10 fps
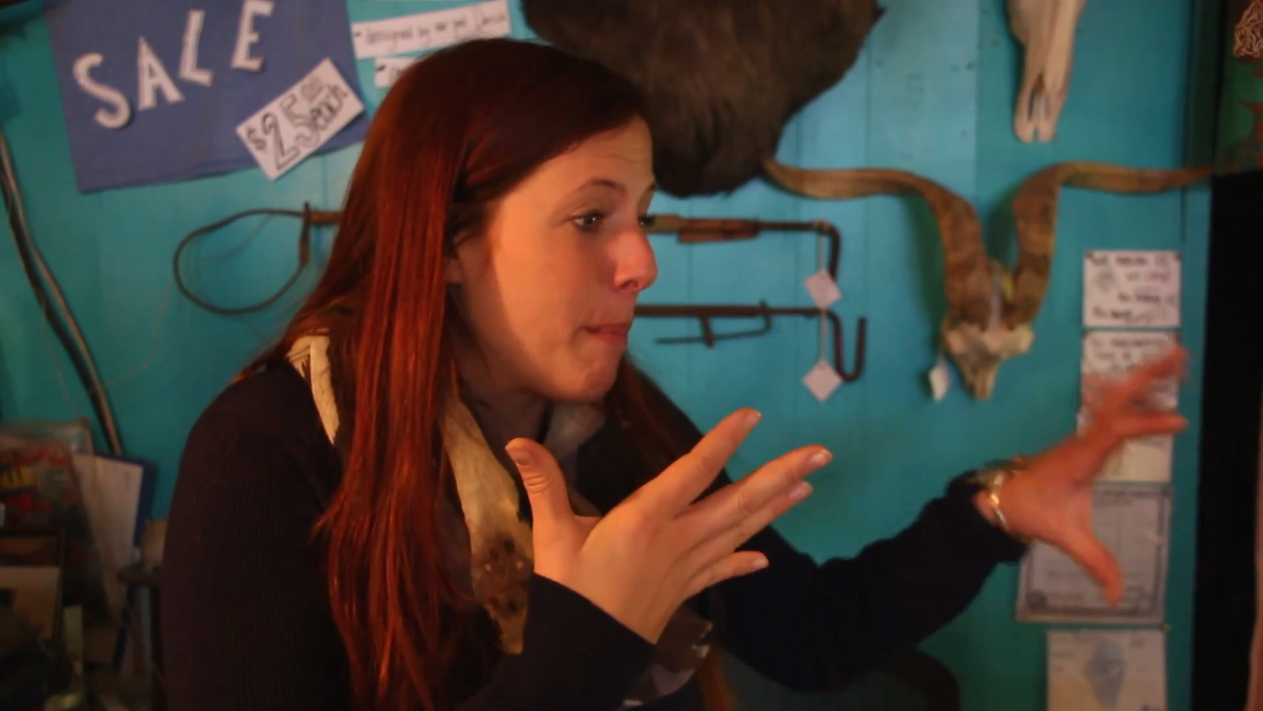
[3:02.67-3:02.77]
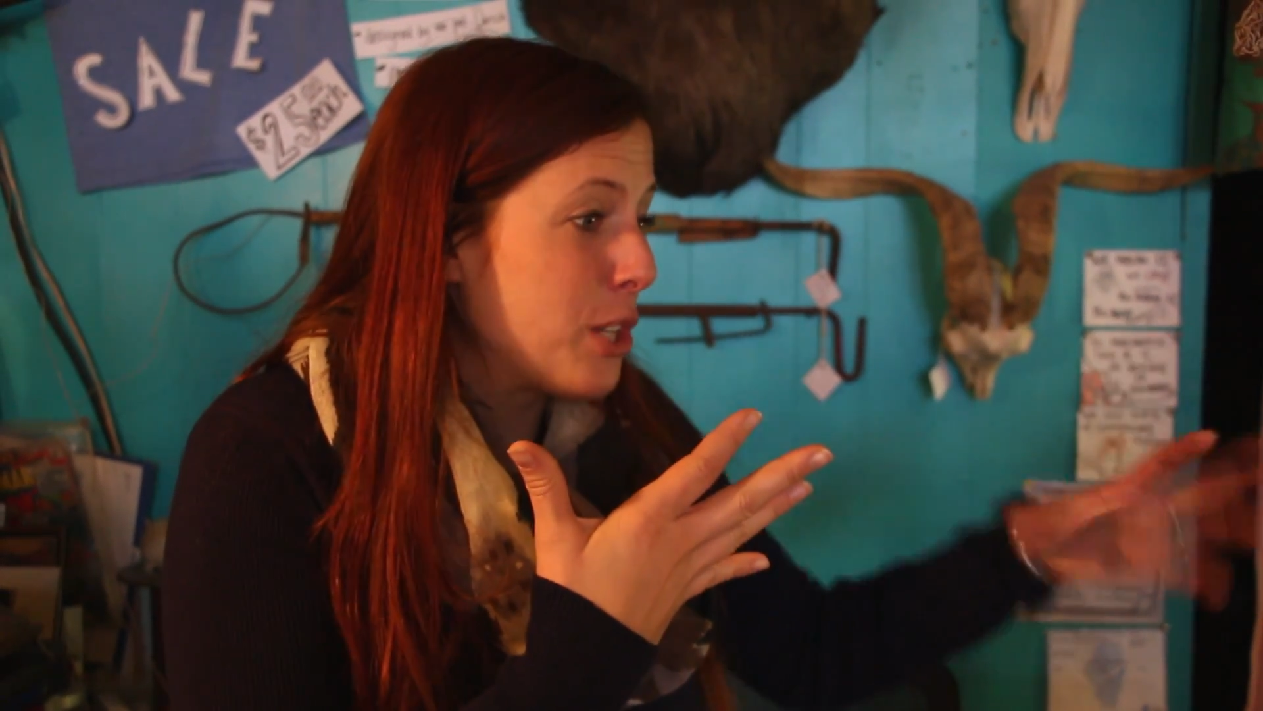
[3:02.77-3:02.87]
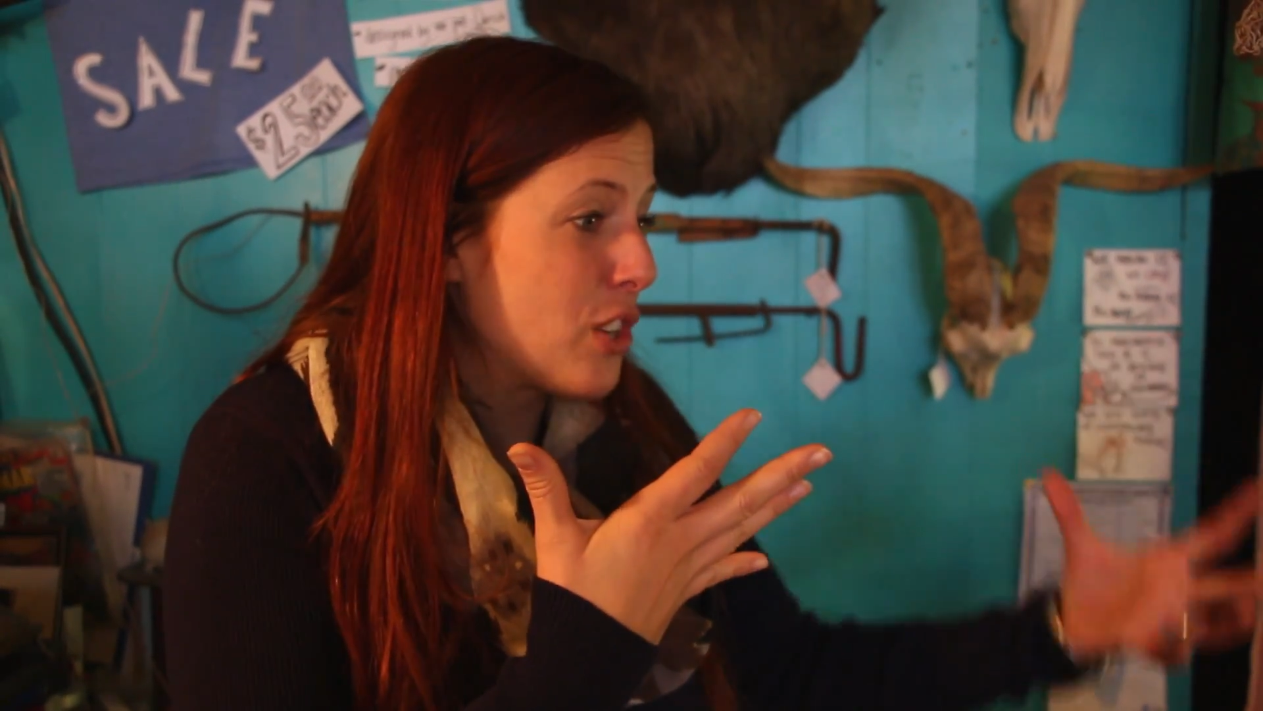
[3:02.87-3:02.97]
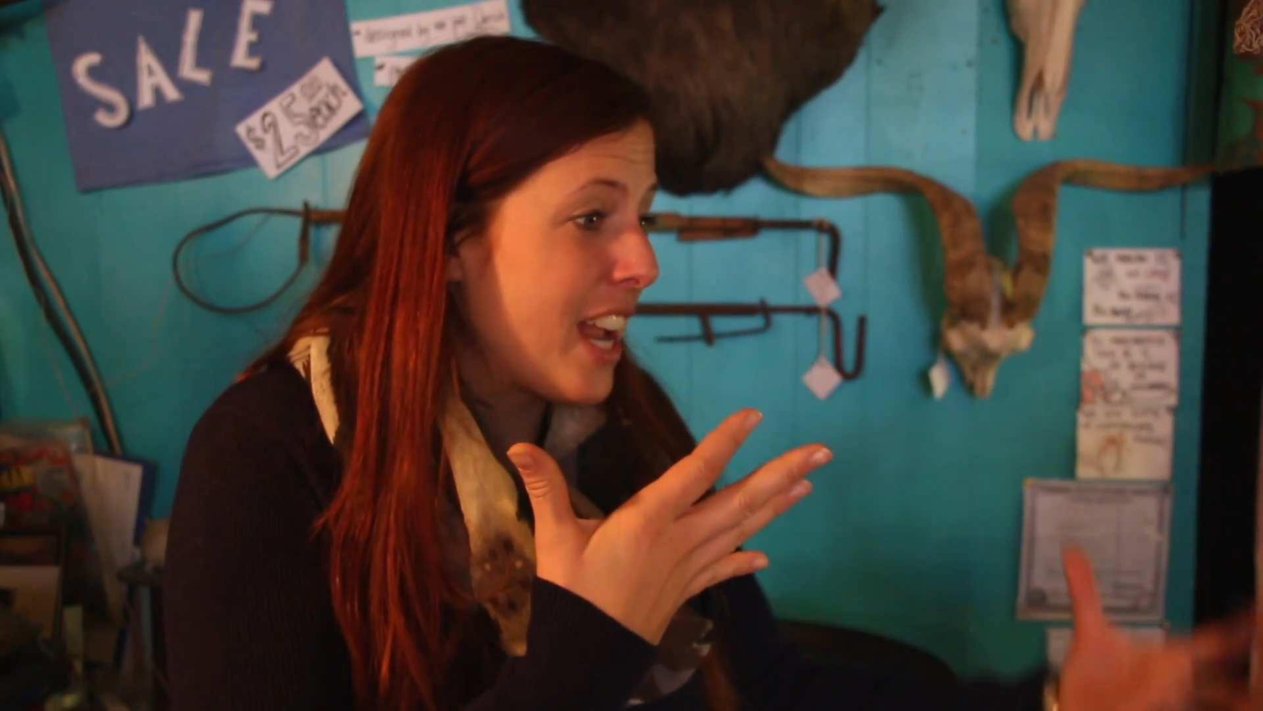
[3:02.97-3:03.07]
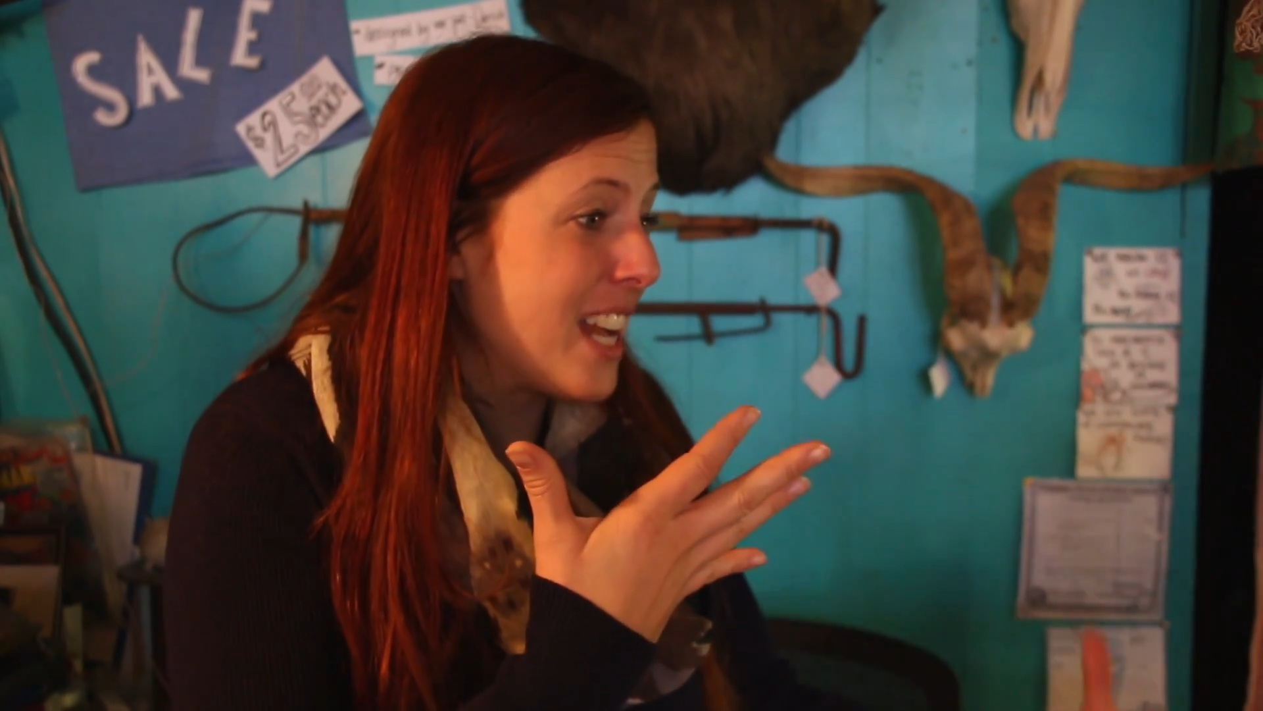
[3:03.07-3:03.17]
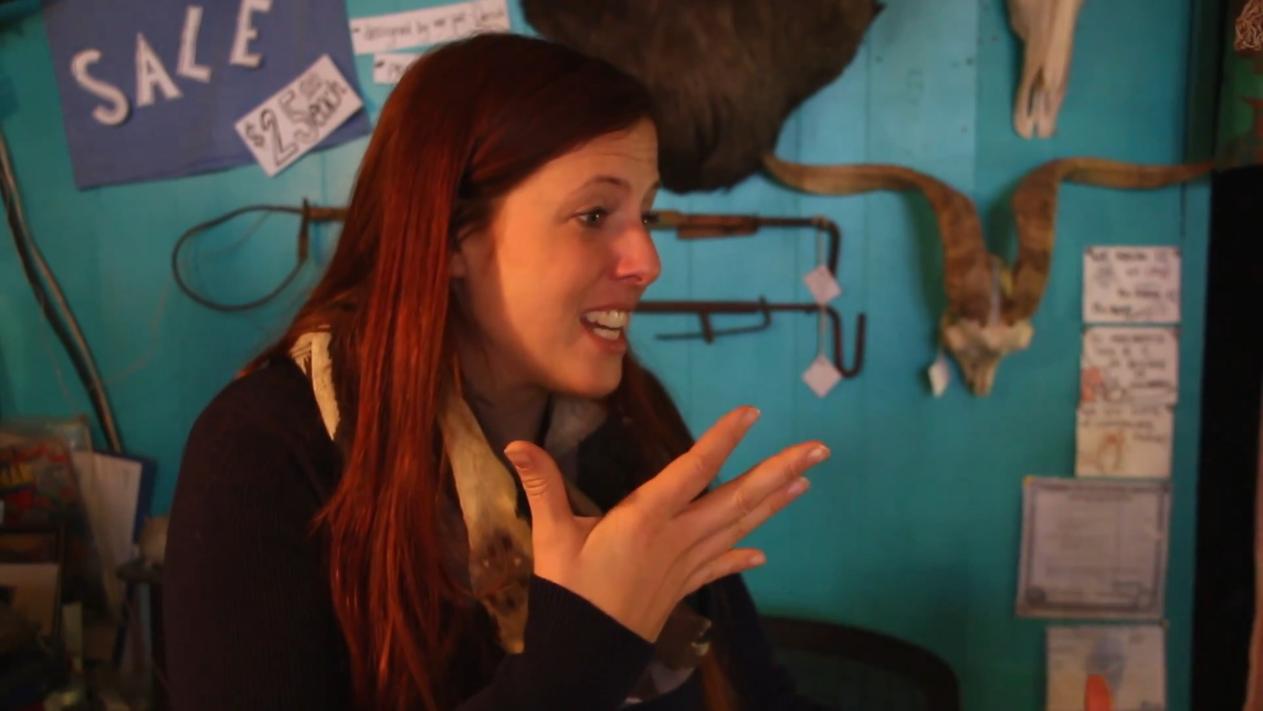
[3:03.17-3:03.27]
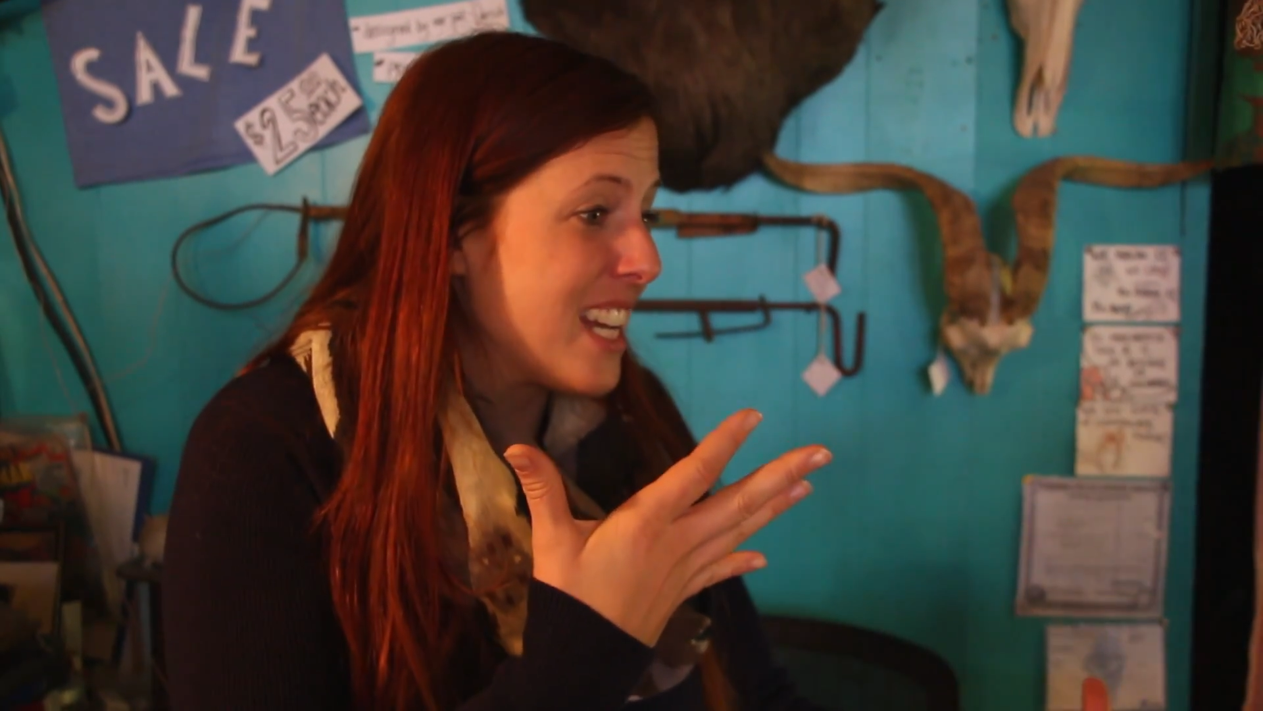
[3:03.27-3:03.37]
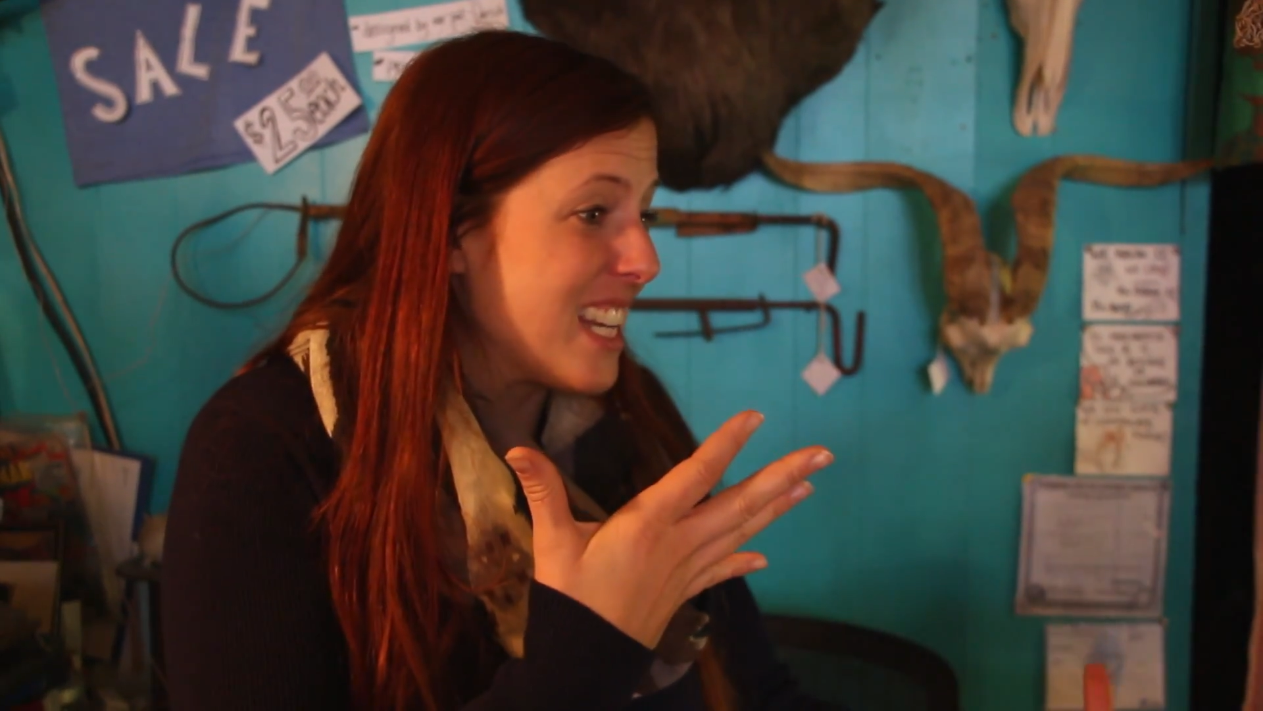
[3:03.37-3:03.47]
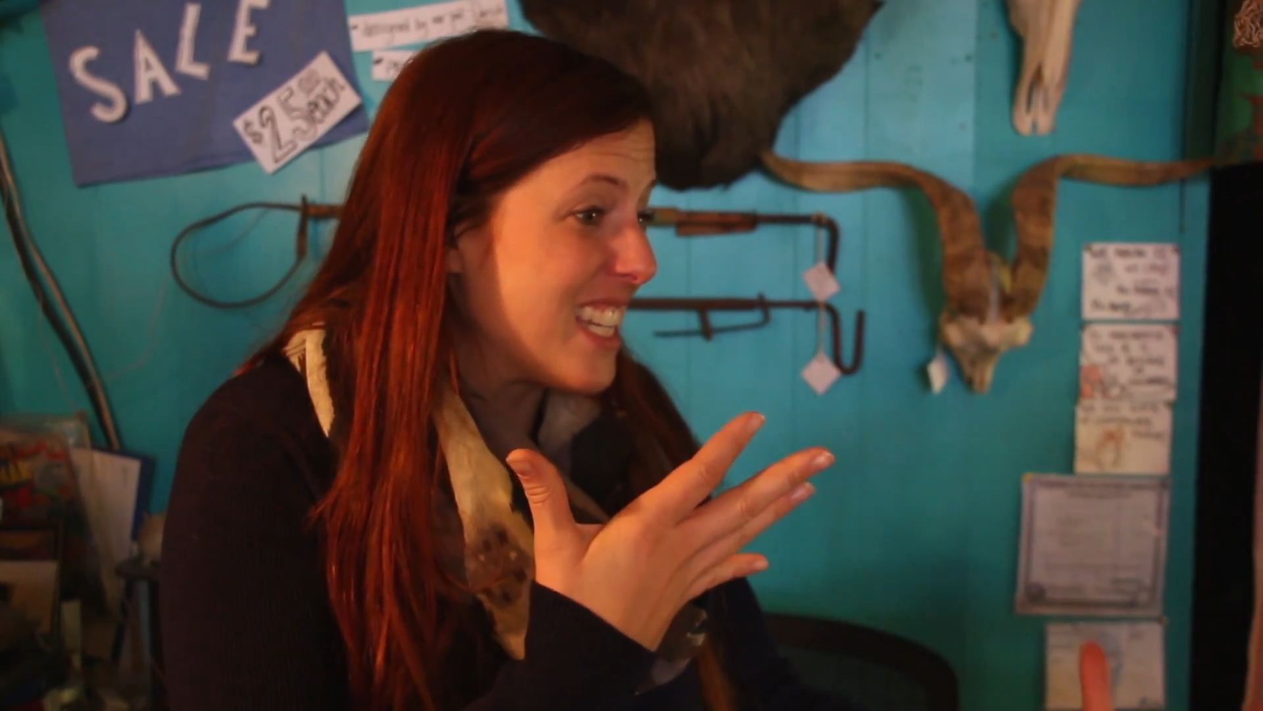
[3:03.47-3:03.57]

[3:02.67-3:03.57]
puts her hand in